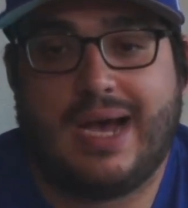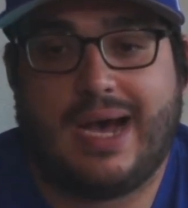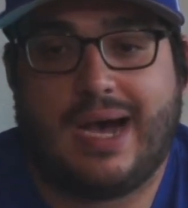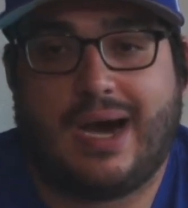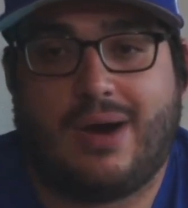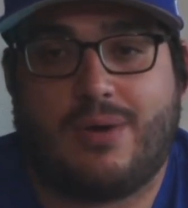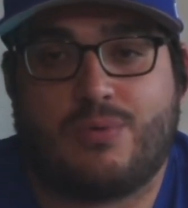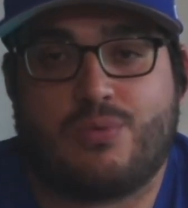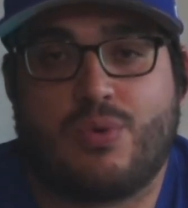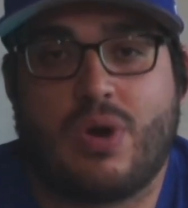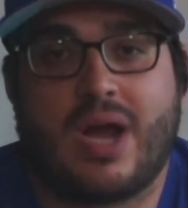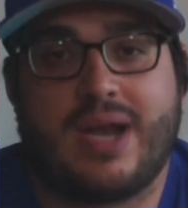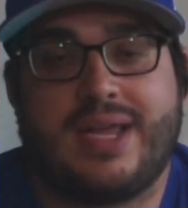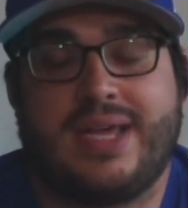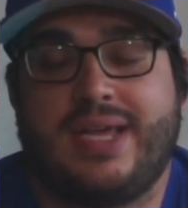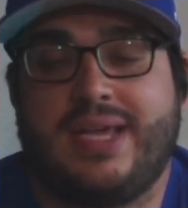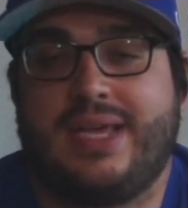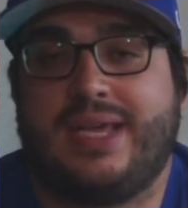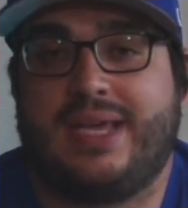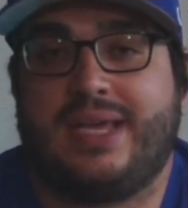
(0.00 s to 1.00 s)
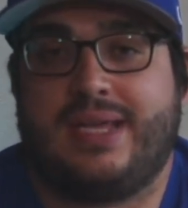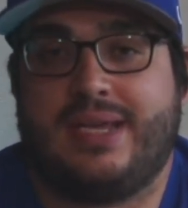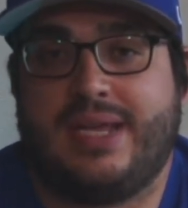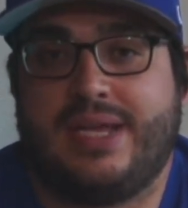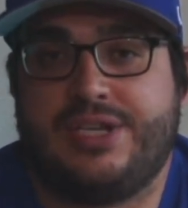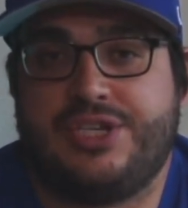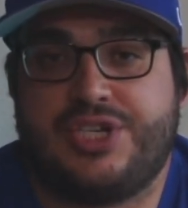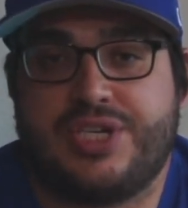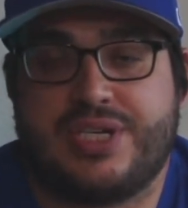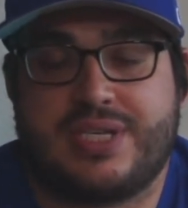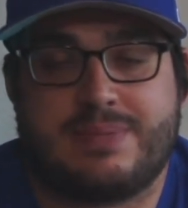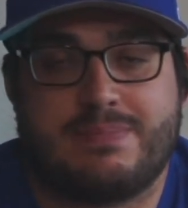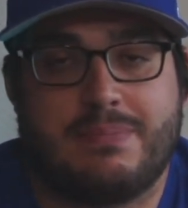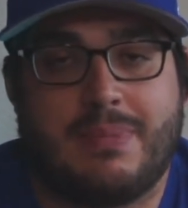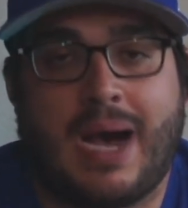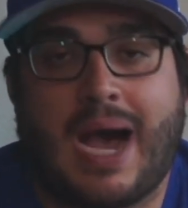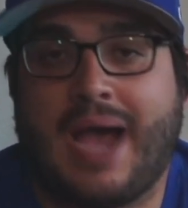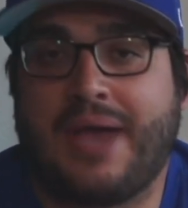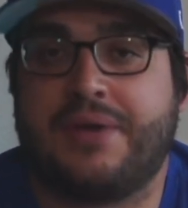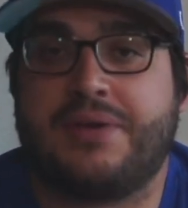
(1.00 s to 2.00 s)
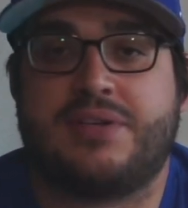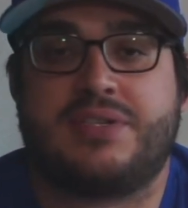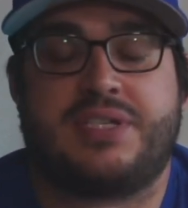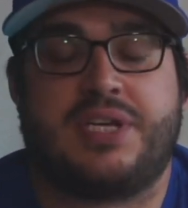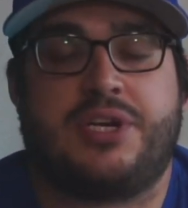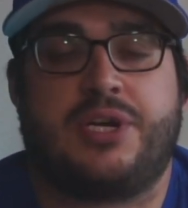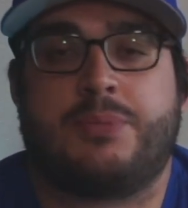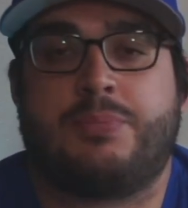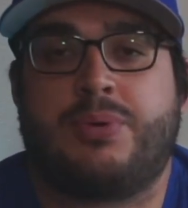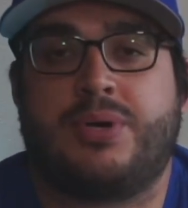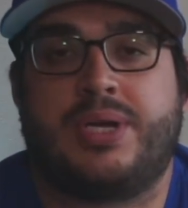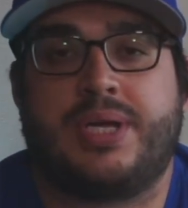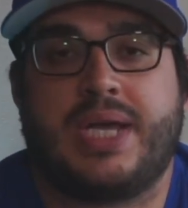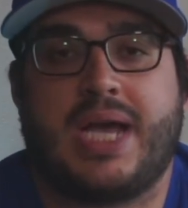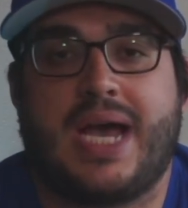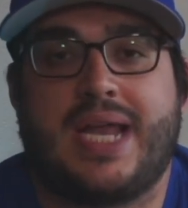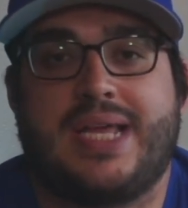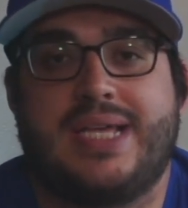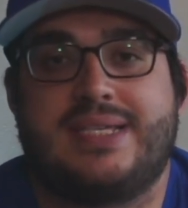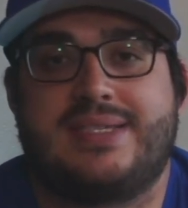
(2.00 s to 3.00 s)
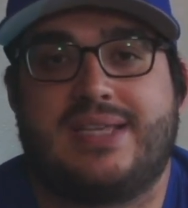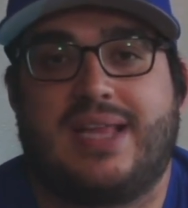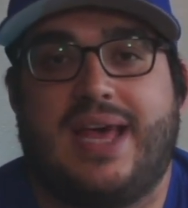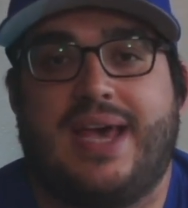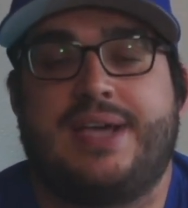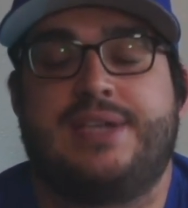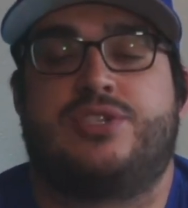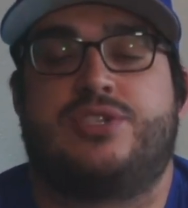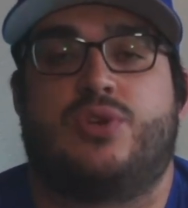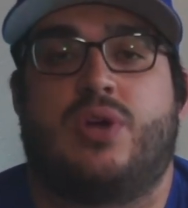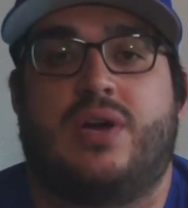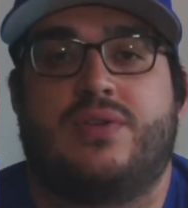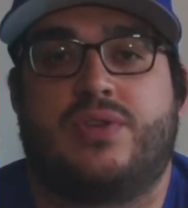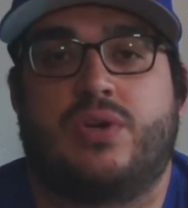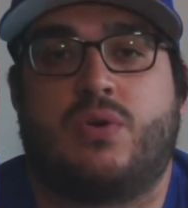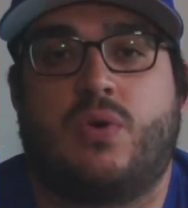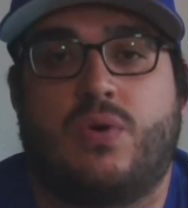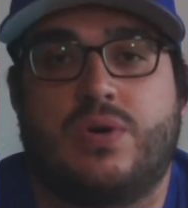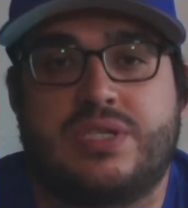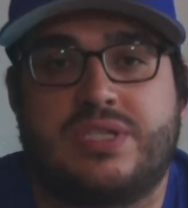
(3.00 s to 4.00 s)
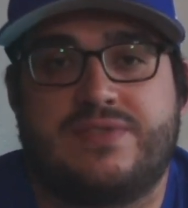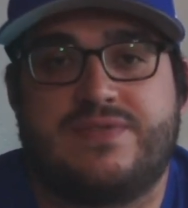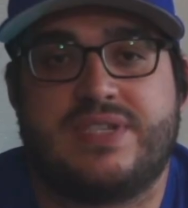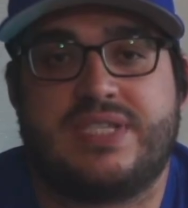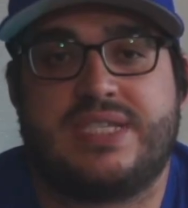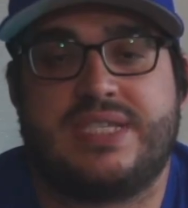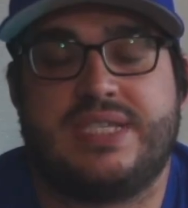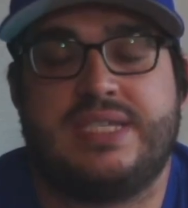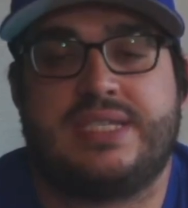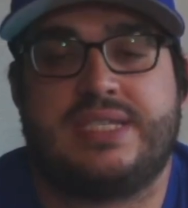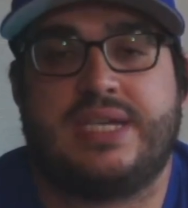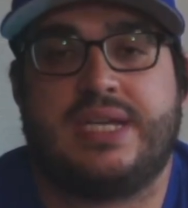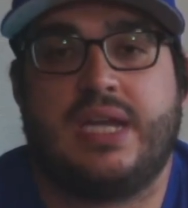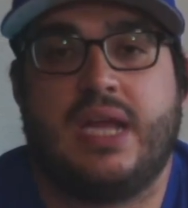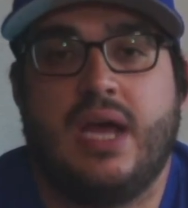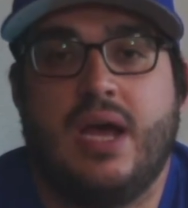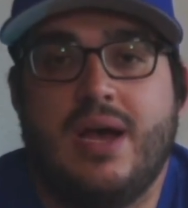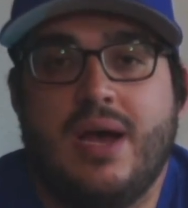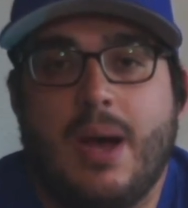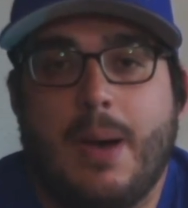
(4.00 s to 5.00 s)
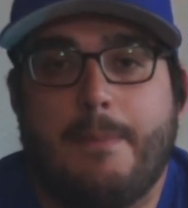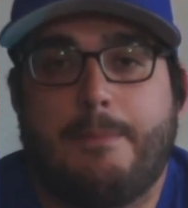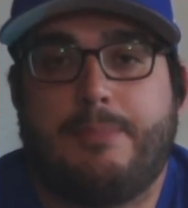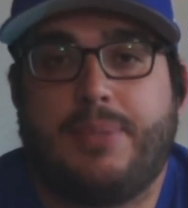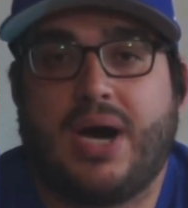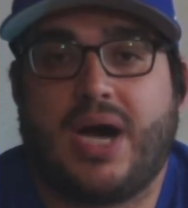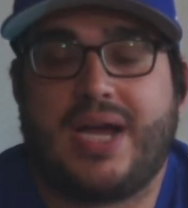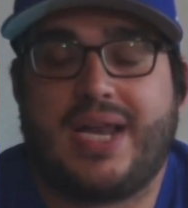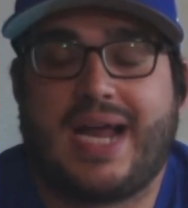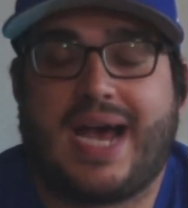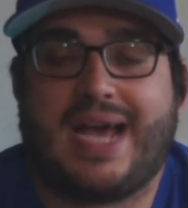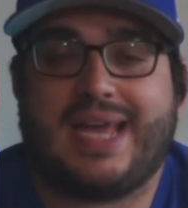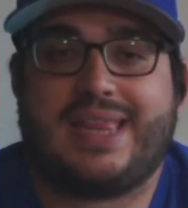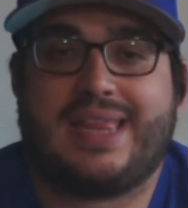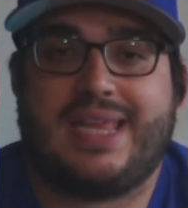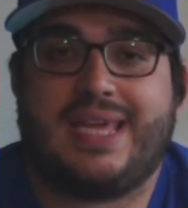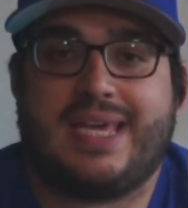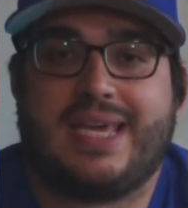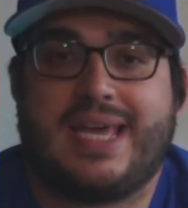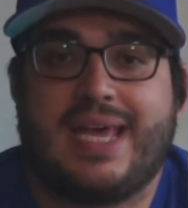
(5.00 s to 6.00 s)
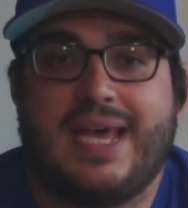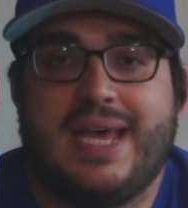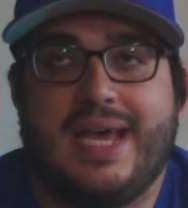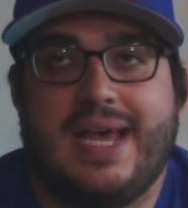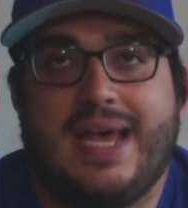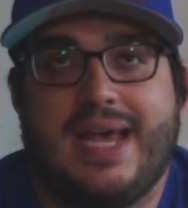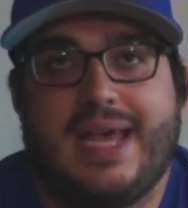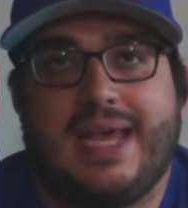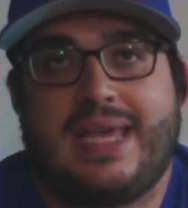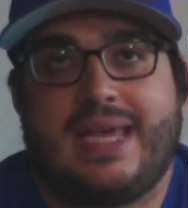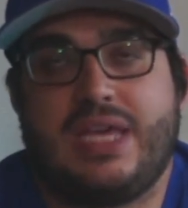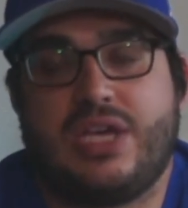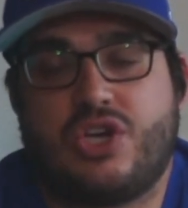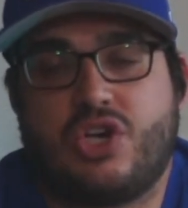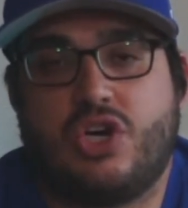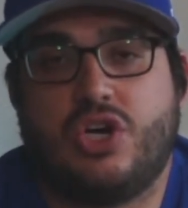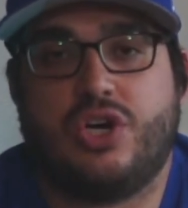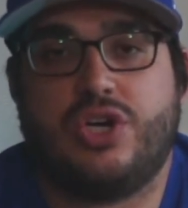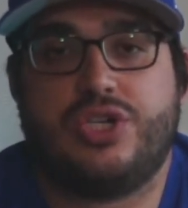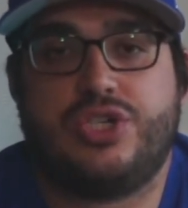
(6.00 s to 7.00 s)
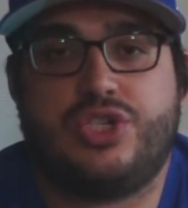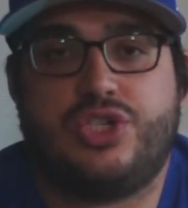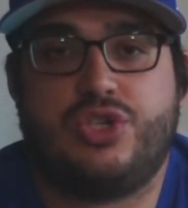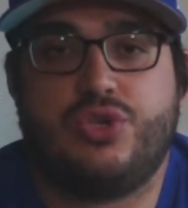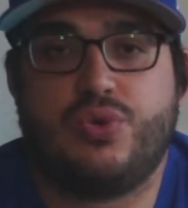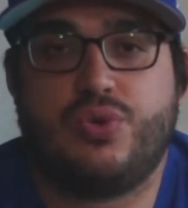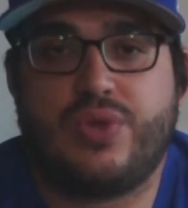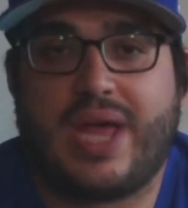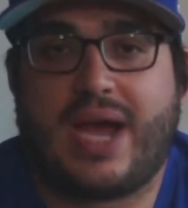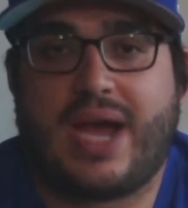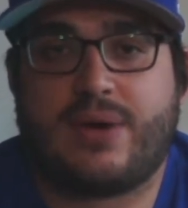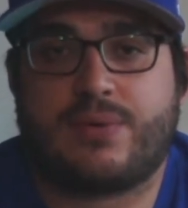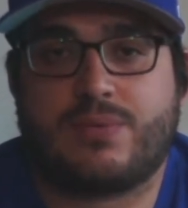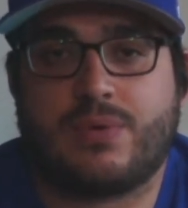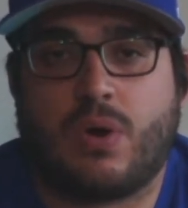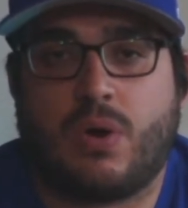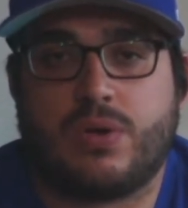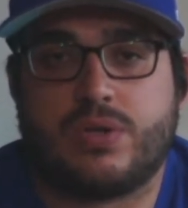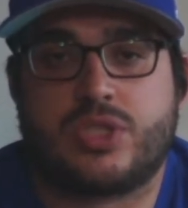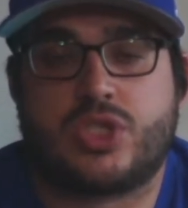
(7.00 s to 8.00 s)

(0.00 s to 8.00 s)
running and just miles that you're putting on his legs throughout the course of a season, but I think he could do that role.